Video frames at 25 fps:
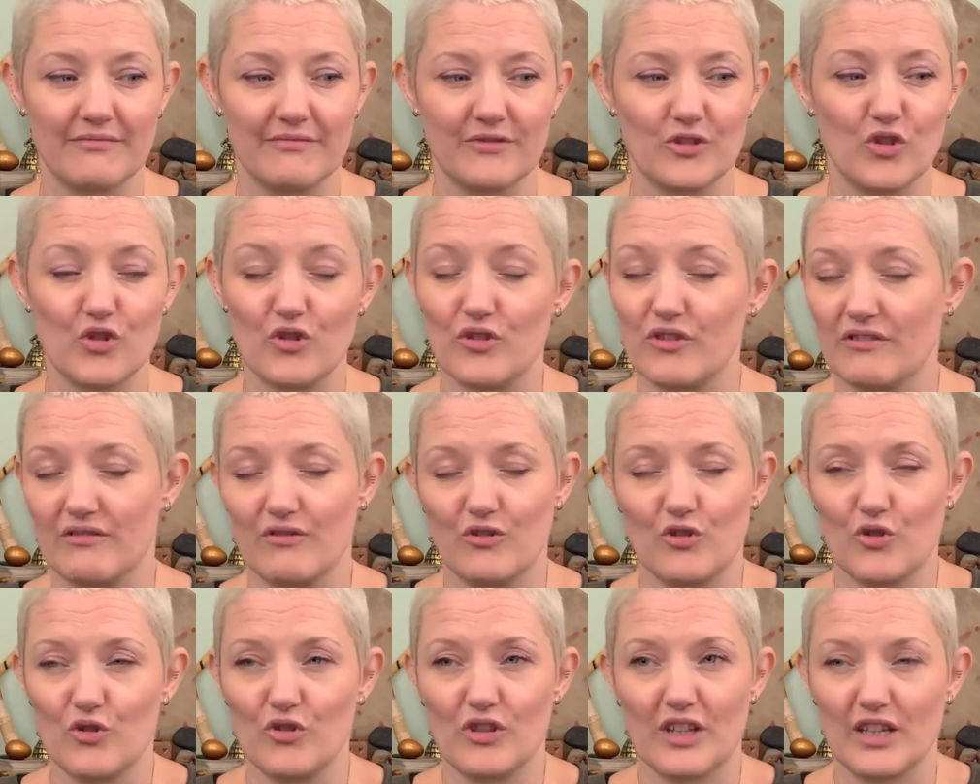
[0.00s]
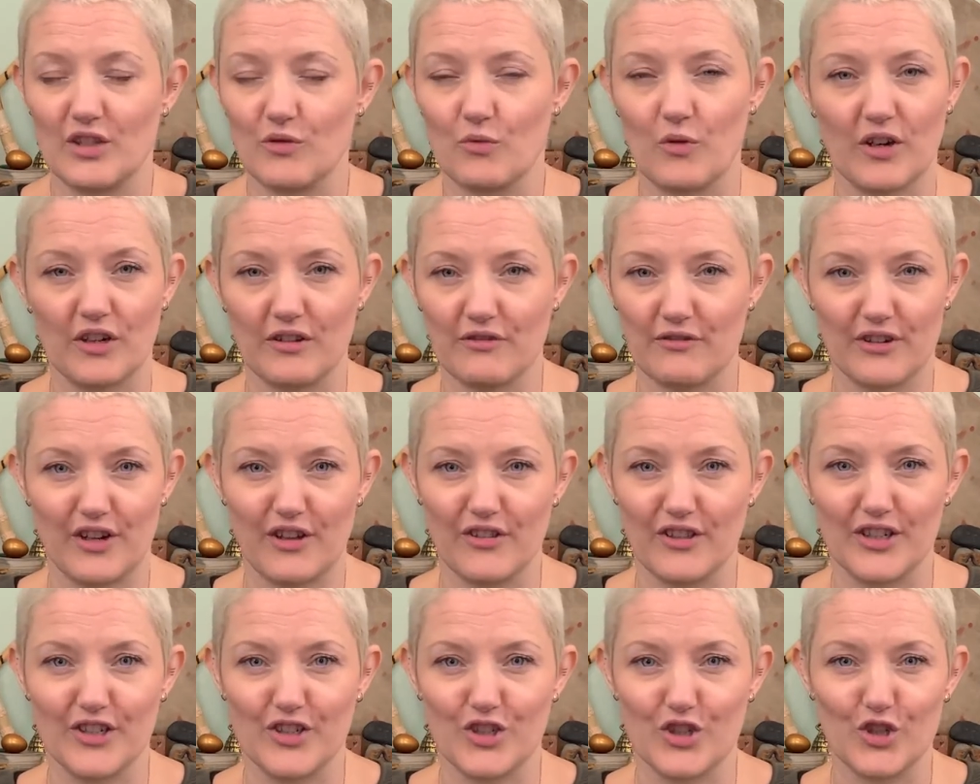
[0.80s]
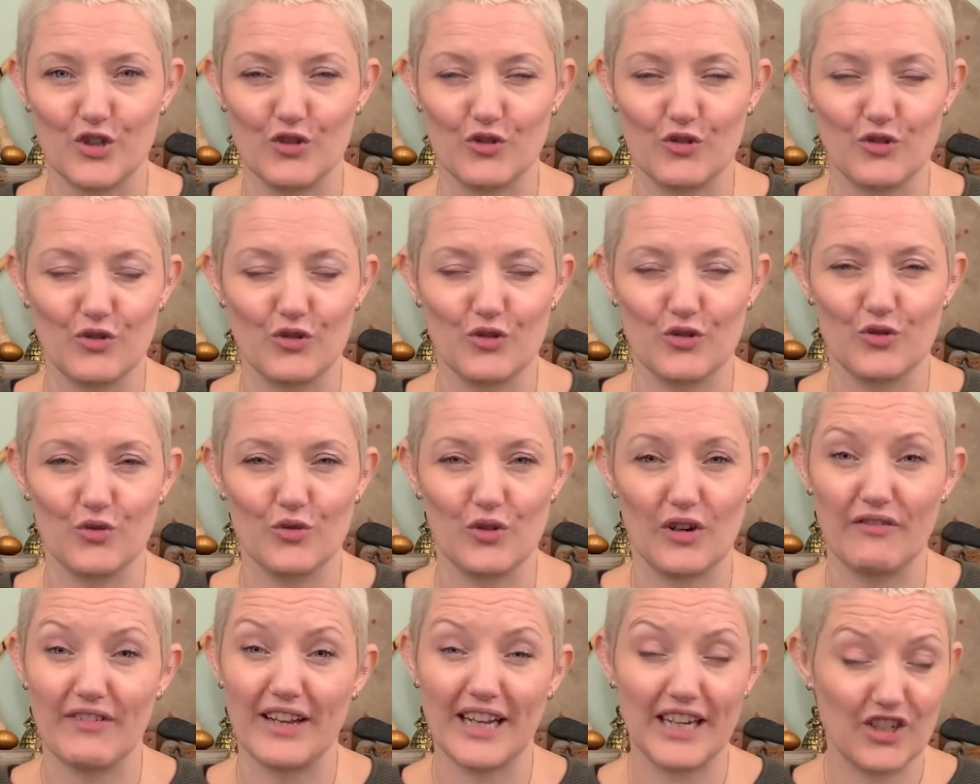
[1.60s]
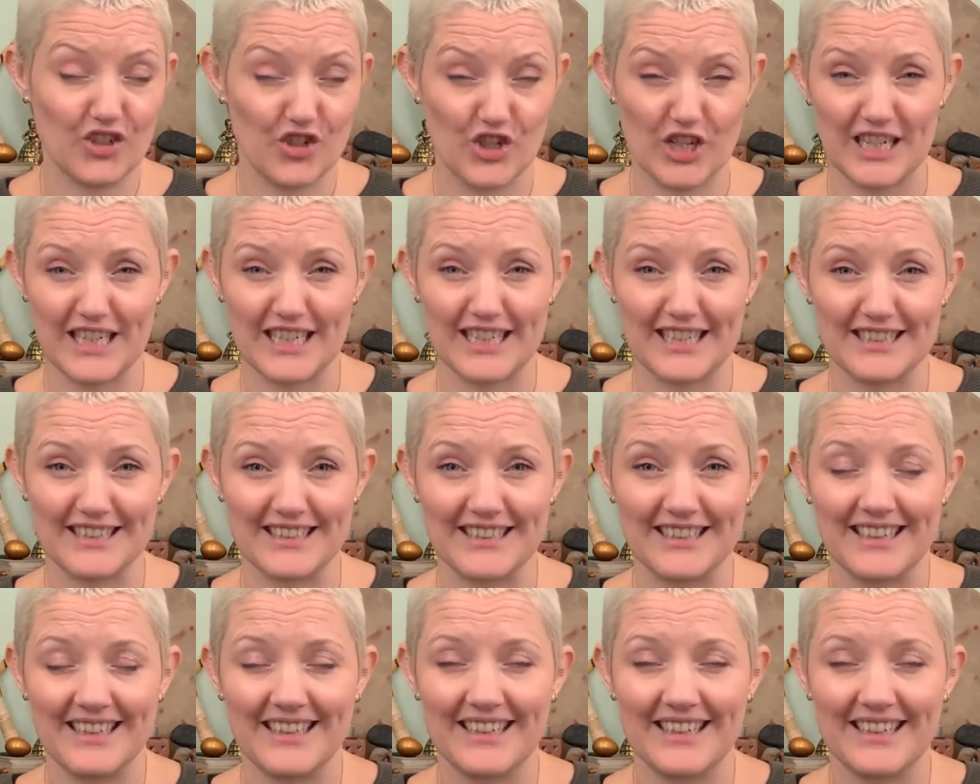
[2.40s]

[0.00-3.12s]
this work for others. You don't have any training.